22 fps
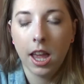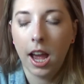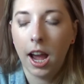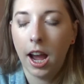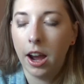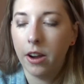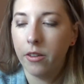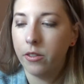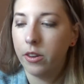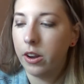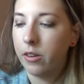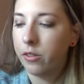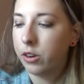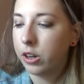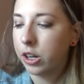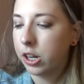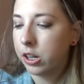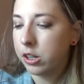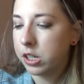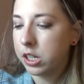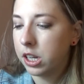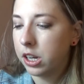I've never
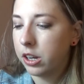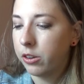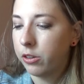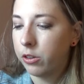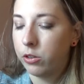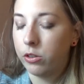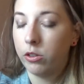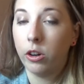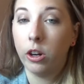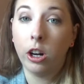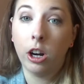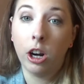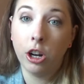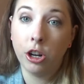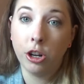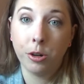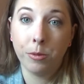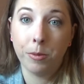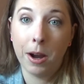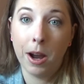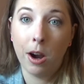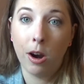used it for
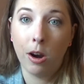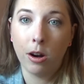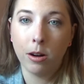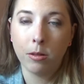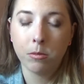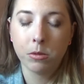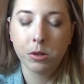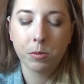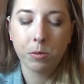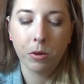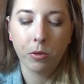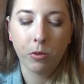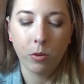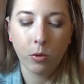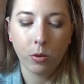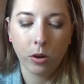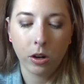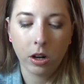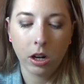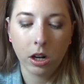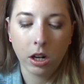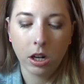under my arms
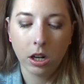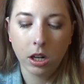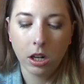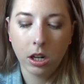before.